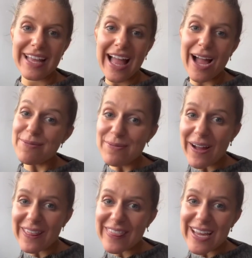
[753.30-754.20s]
Happy
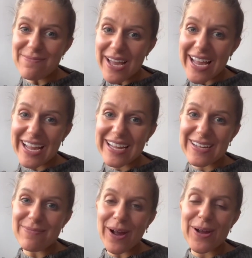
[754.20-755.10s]
birthday,
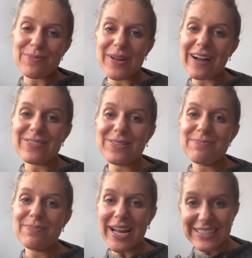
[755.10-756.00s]
babe. I hope you have the
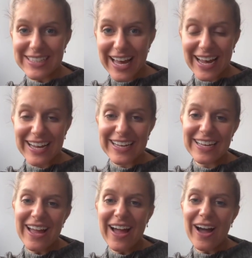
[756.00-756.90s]
best day.
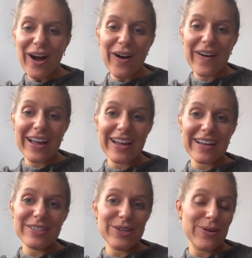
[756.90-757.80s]
I
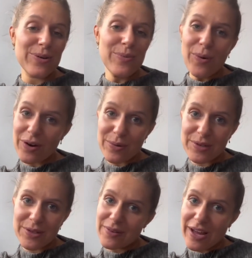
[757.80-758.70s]
don't know what I would
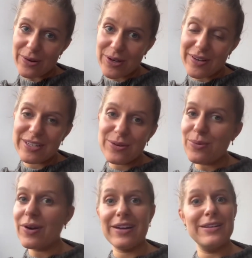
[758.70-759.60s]
do without you. I don't know
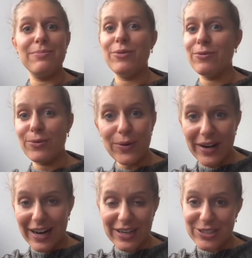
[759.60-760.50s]
what I did before
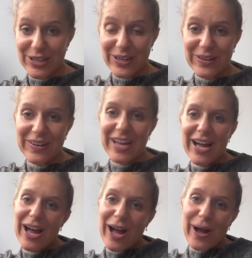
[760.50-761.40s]
I had you.
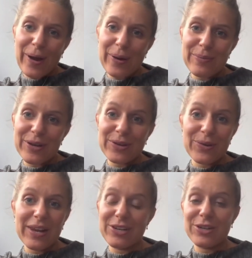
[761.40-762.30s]

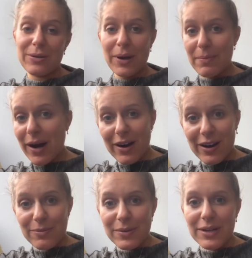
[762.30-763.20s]
You're literally my
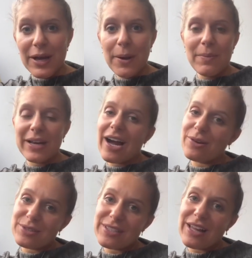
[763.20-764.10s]
mum, my
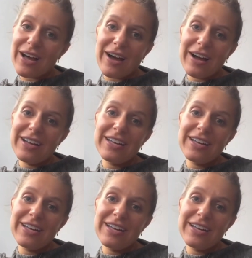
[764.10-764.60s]
counsellor,